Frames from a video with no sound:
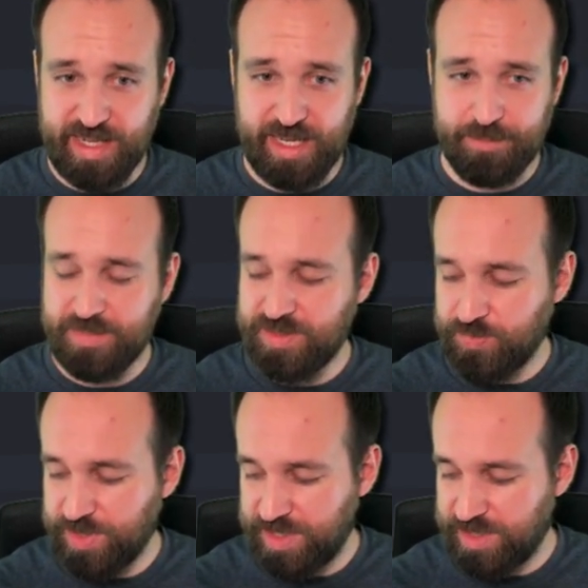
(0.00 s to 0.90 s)
happens
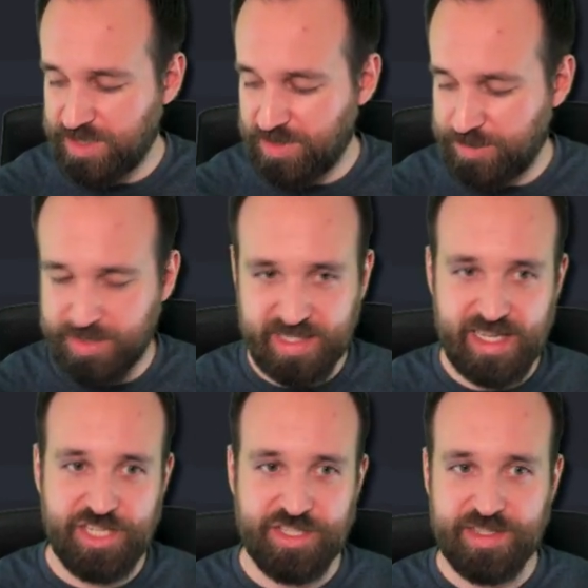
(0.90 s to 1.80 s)
within our
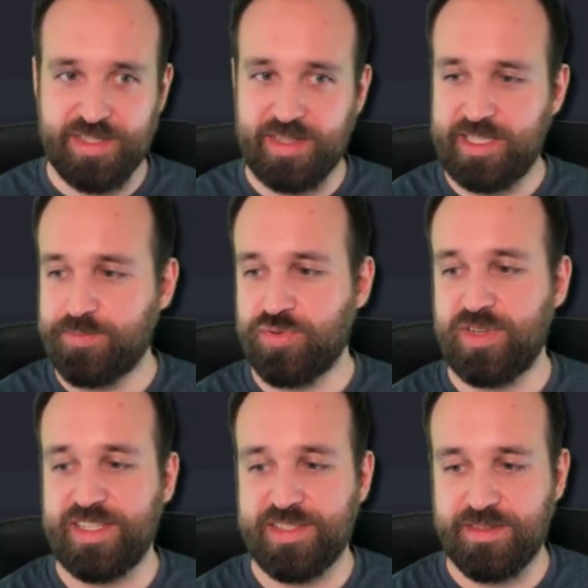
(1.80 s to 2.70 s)
application. So let's
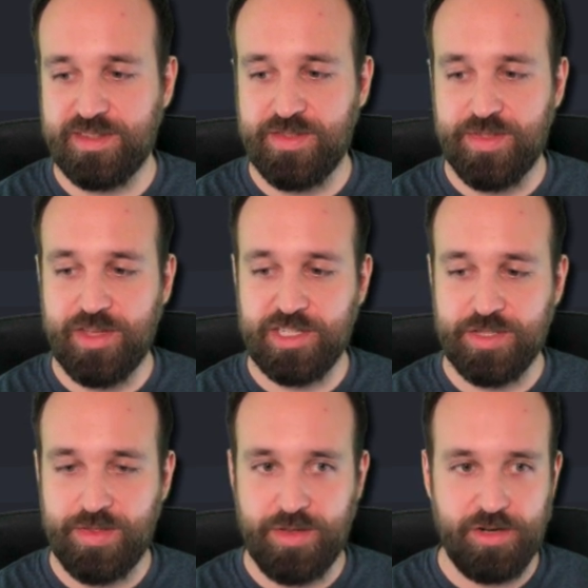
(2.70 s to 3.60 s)
press the
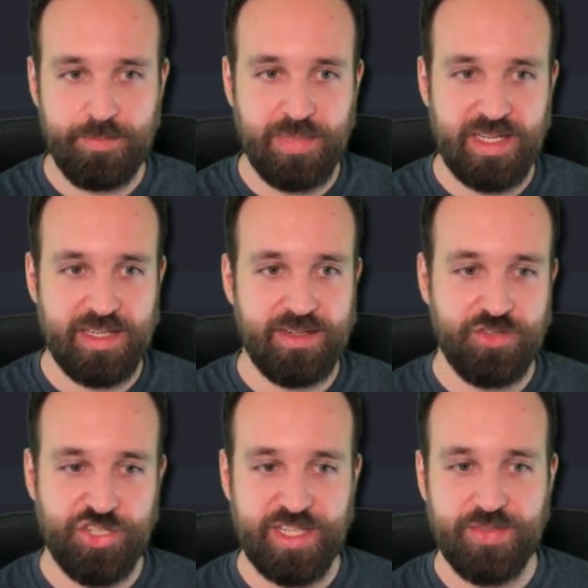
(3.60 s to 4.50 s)
third button,
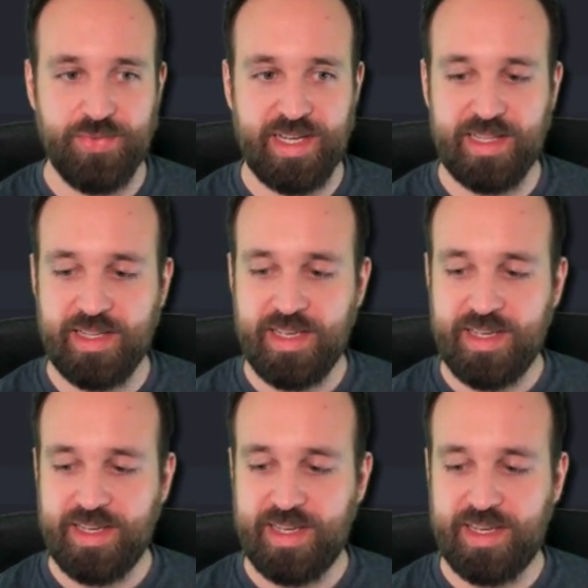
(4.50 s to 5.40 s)
share file,
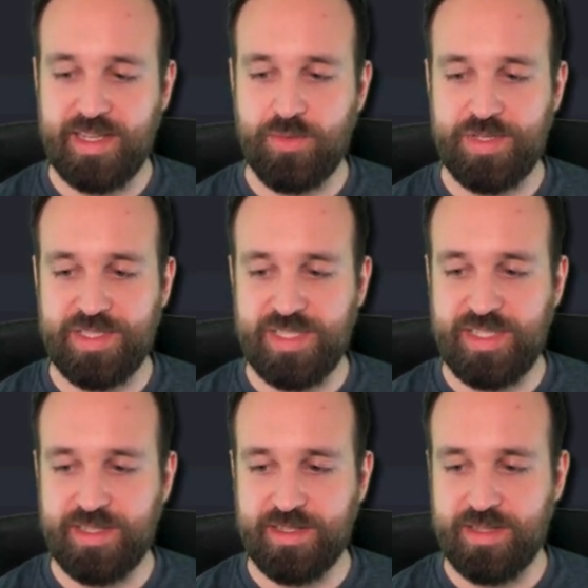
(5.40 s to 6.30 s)
and then we
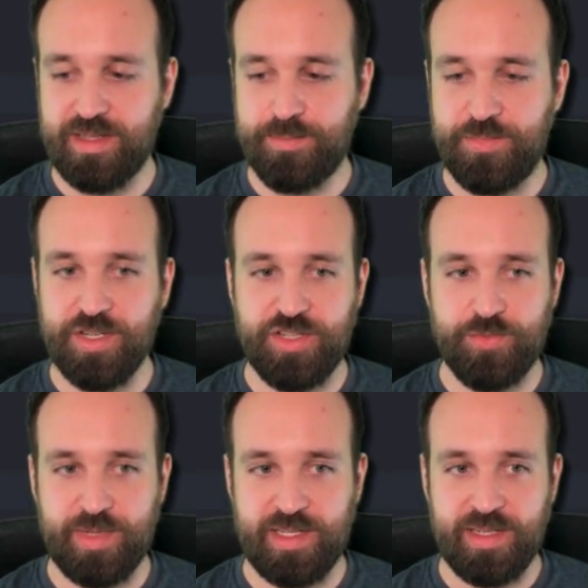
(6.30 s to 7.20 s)
see the
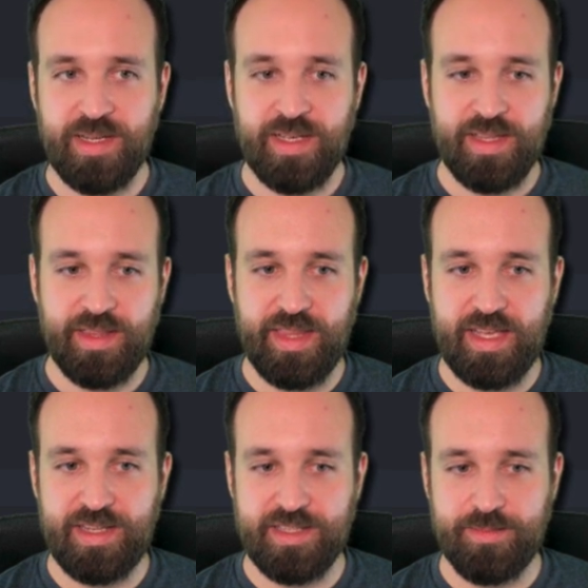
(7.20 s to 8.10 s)
document
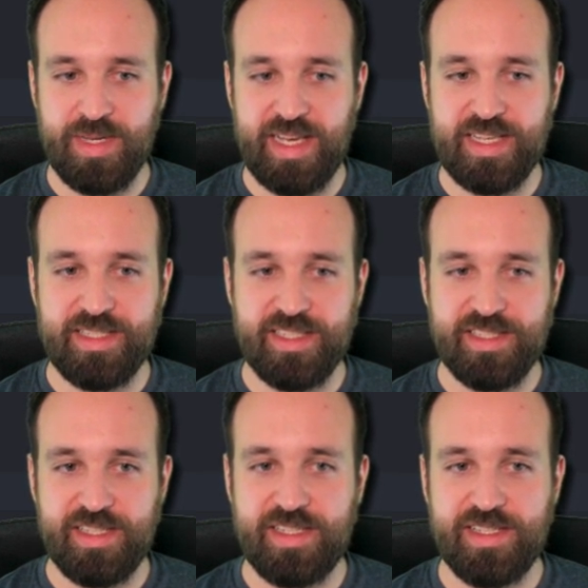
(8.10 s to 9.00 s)
that is in my assets
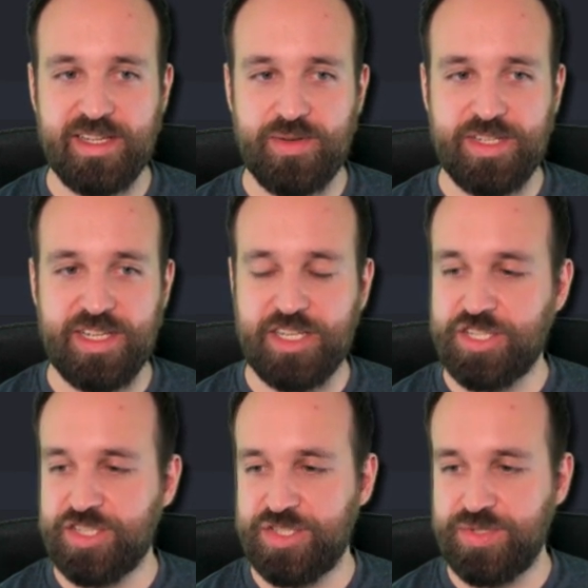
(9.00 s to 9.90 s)
is now
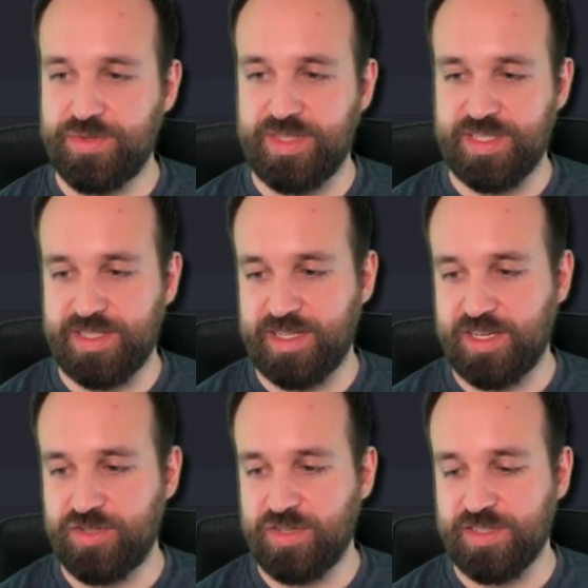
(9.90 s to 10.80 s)
attached to this. And I
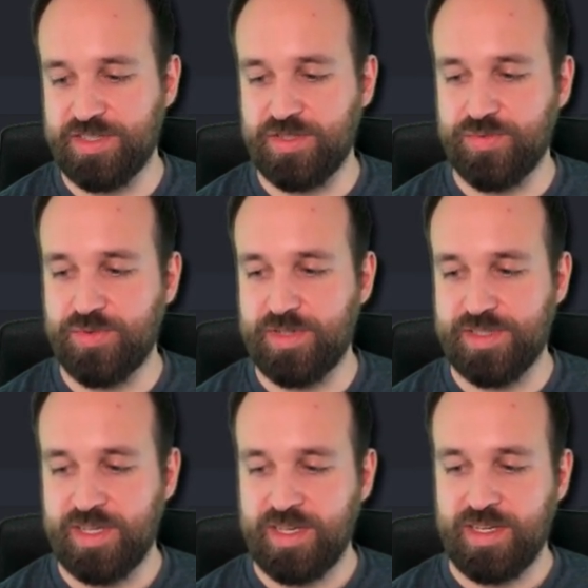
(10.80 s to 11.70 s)
could also, of
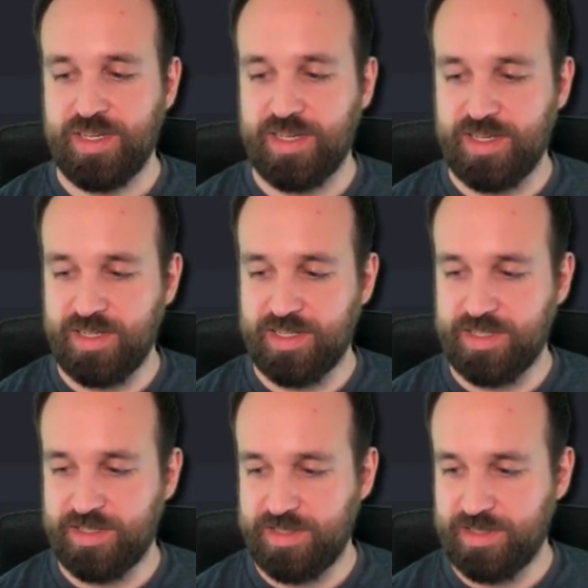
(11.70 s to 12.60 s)
course,
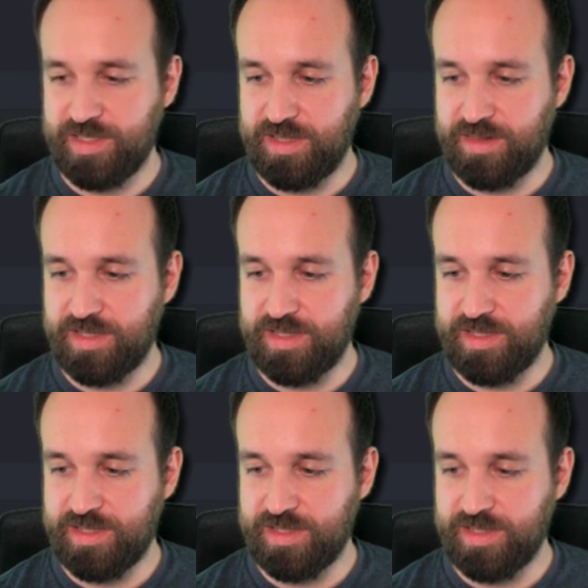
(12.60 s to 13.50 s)
uh, delete
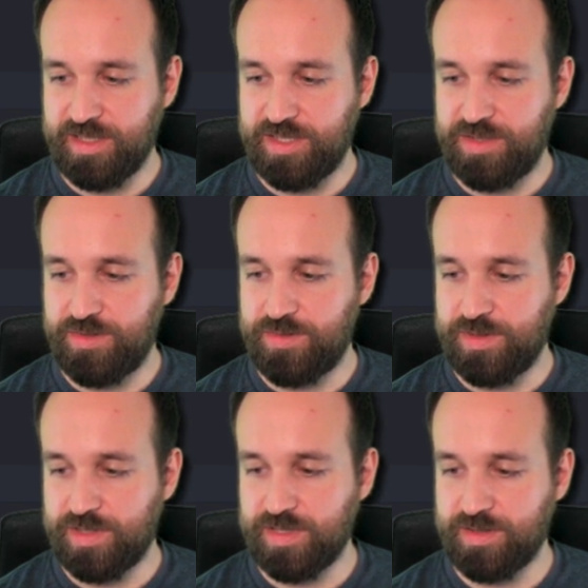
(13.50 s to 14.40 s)
this and
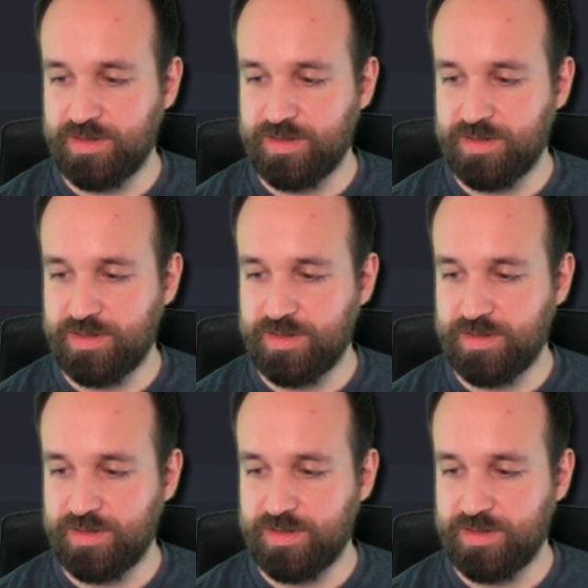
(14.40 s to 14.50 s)
use,